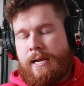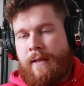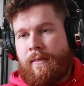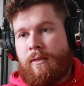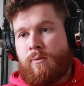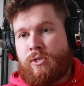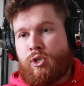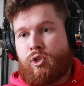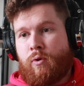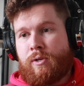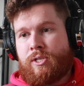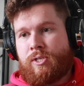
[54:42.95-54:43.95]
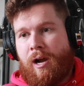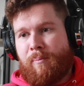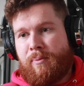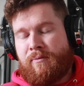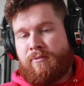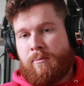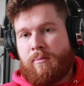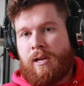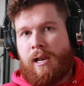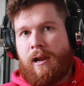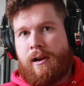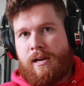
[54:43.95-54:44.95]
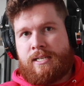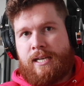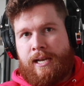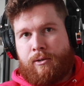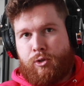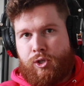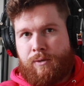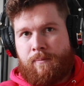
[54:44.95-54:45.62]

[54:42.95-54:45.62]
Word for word: And then there was a short stop from Killarney to Inch.